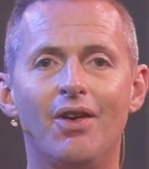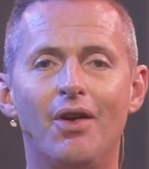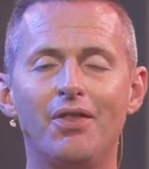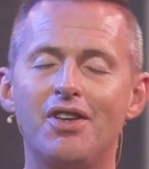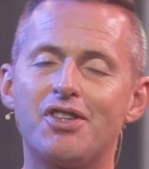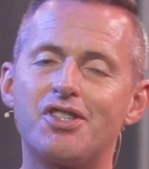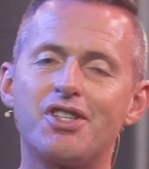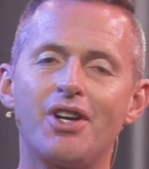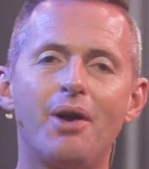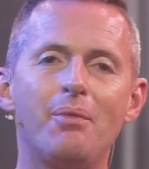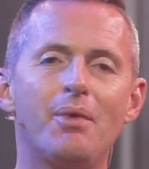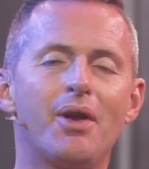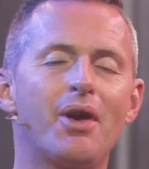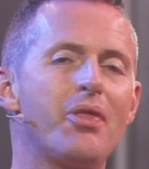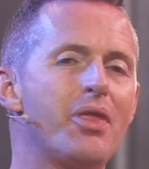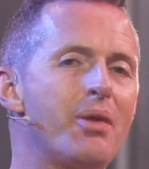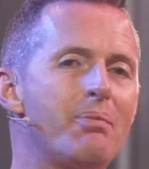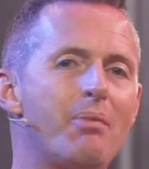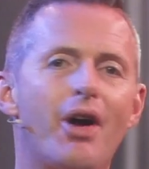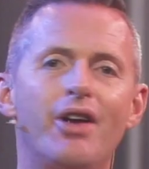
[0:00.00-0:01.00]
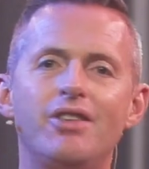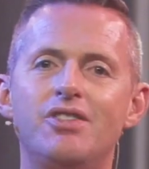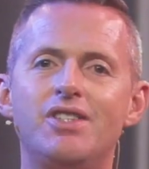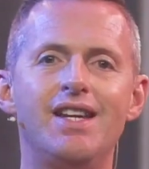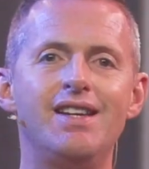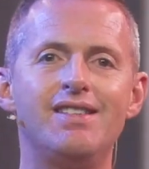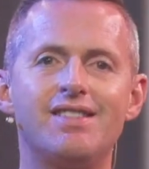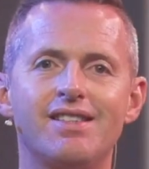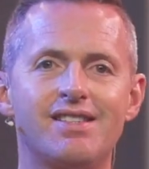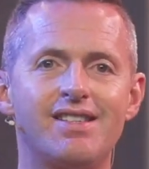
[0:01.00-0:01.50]
On the Sermon on the Mount,
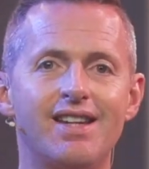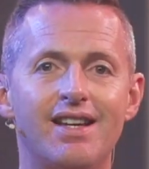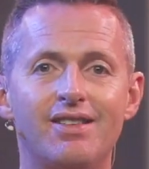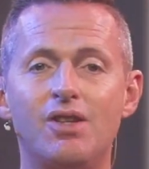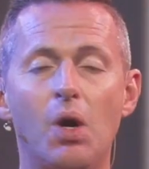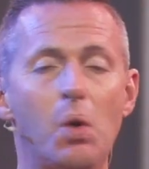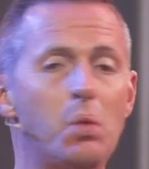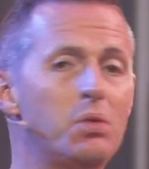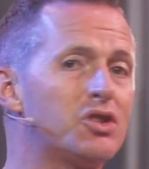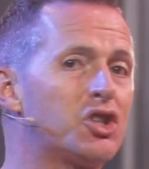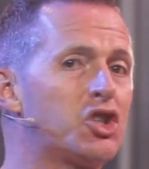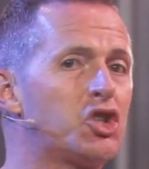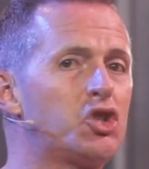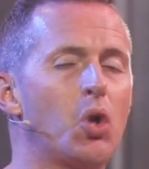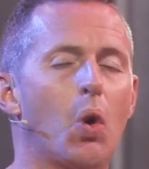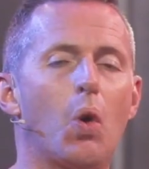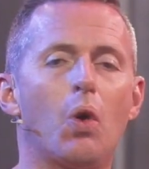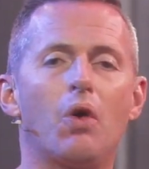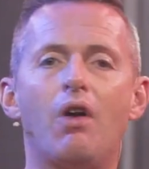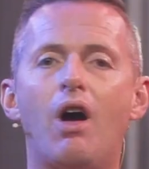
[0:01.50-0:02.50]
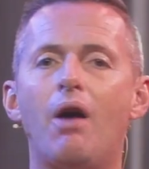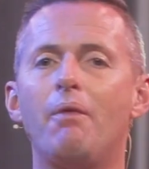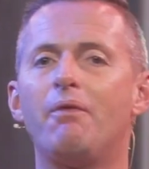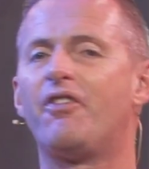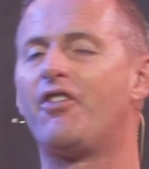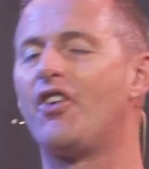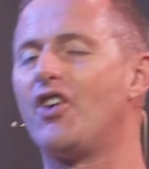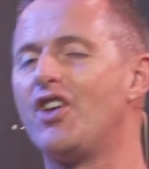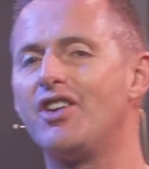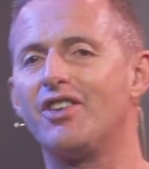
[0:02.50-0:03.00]
Jesus said, Don't store
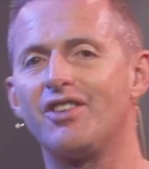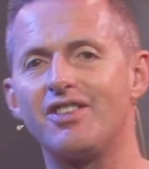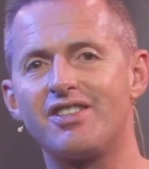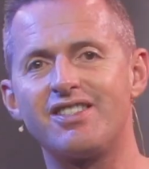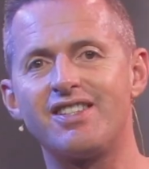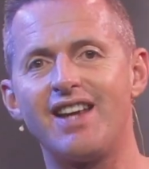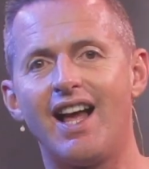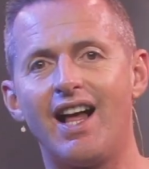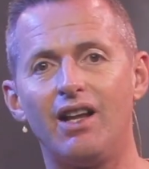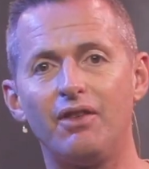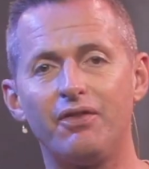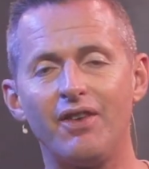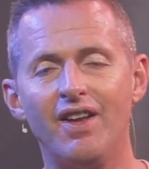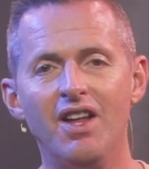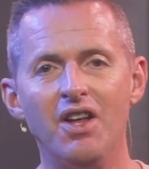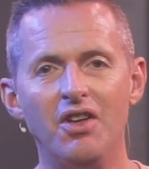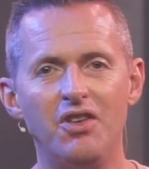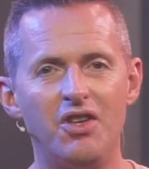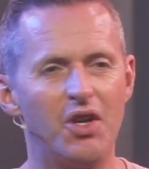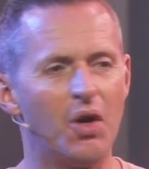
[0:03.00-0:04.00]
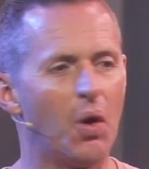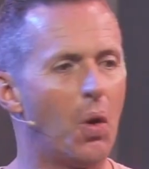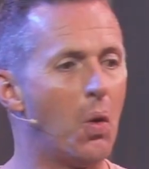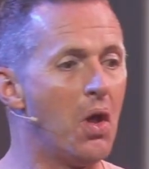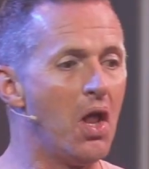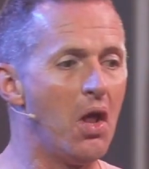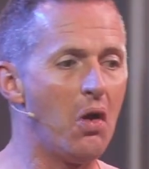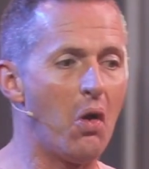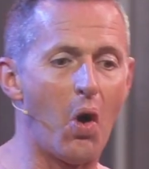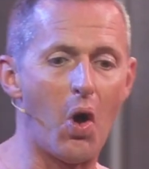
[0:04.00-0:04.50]
up for yourself, you
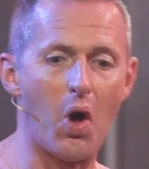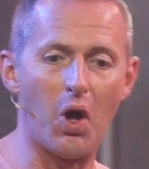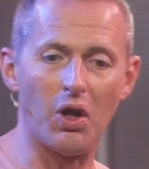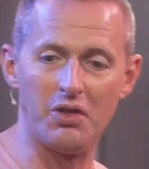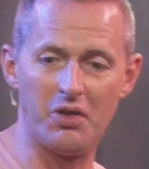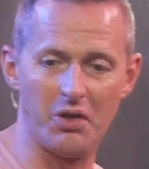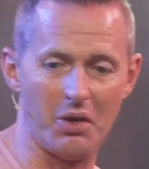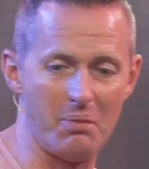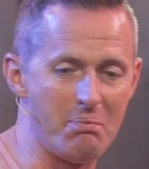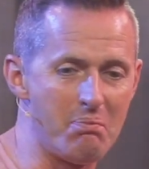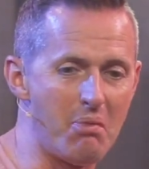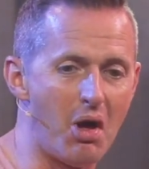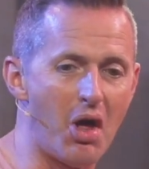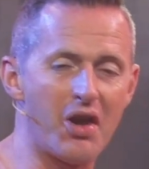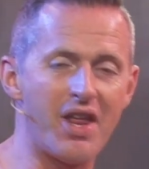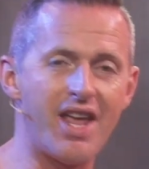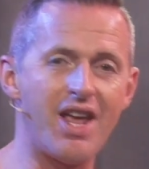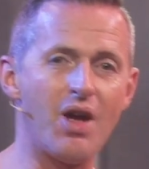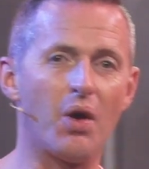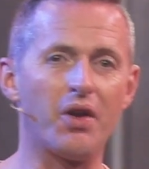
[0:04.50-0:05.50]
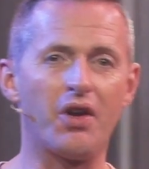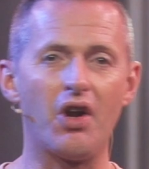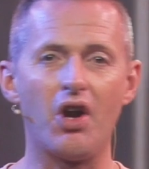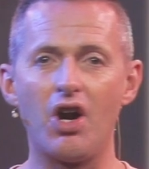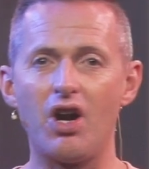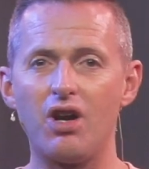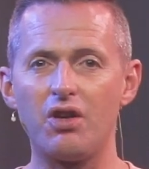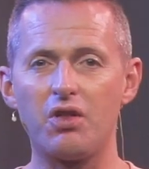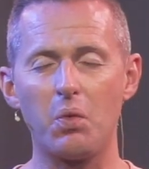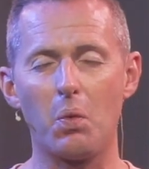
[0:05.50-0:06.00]
know, all your money on
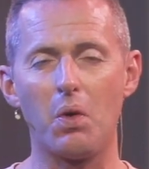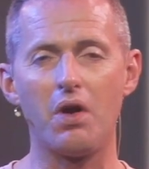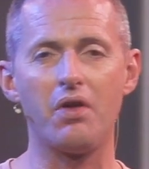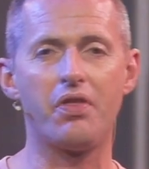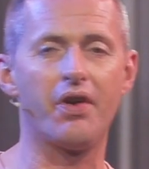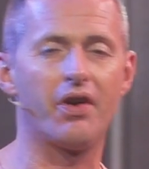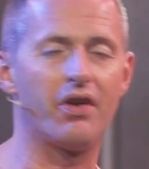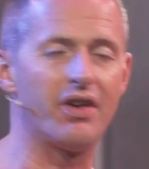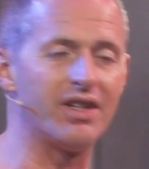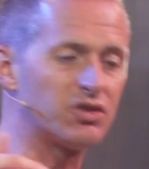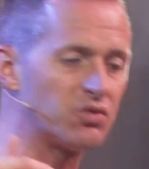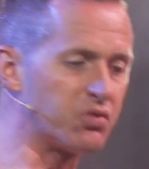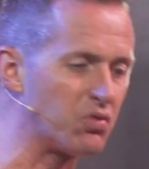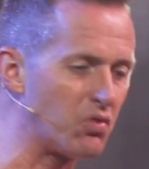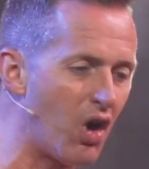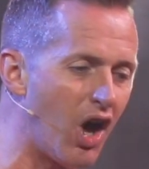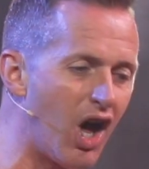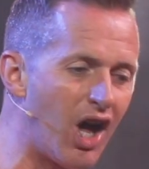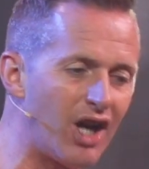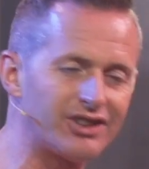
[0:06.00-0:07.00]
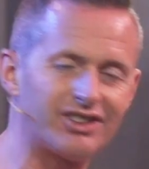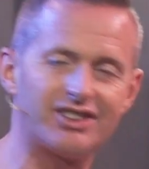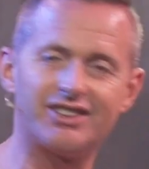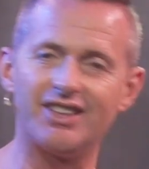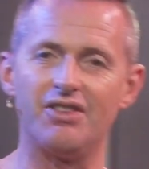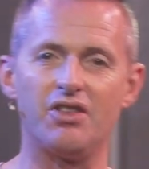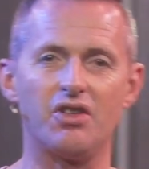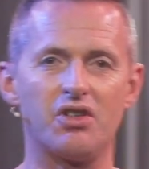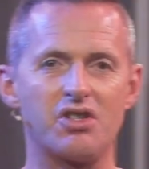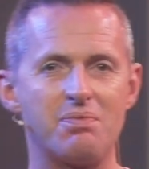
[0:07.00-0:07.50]
earth where there is
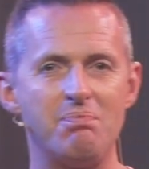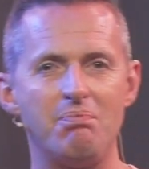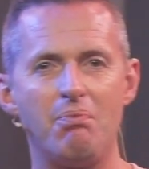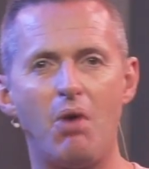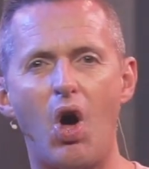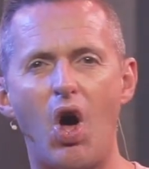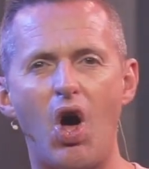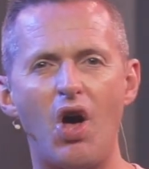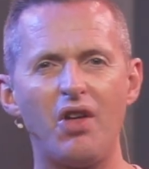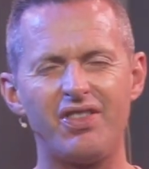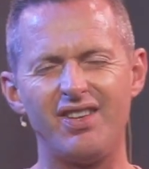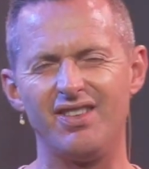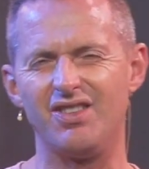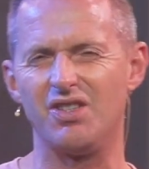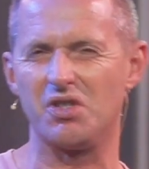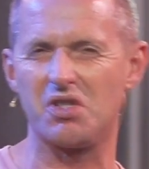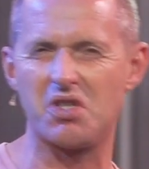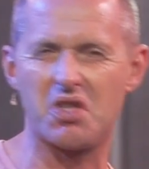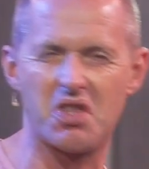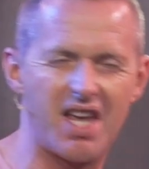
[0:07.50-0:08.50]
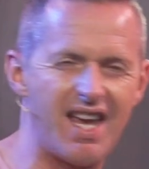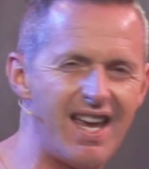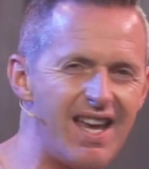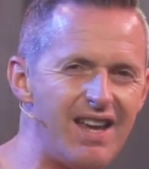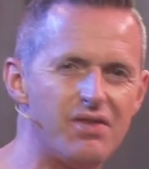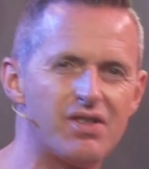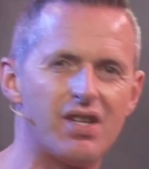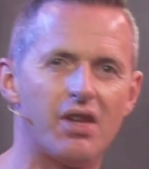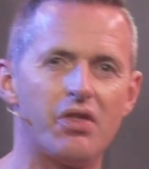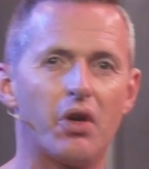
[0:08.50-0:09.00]
rust and there's moth and there's
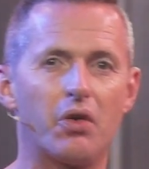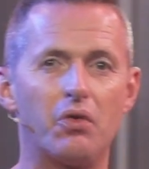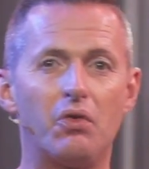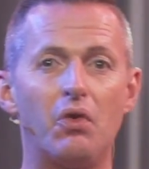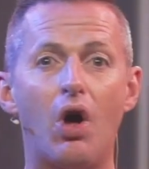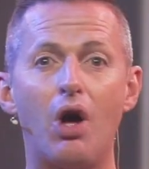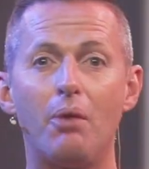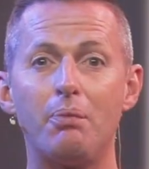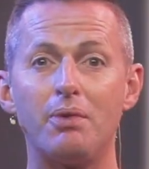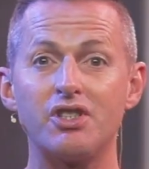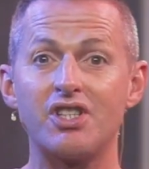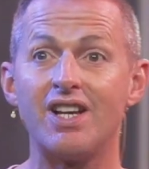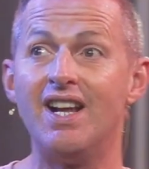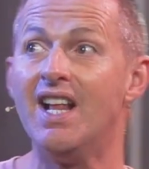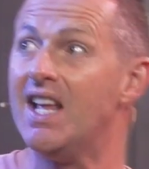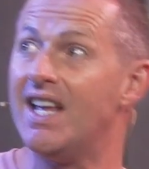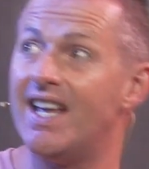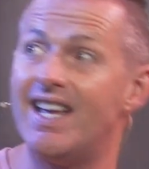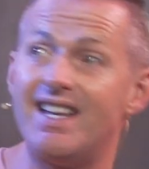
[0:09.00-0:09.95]
thieves and there're robbers.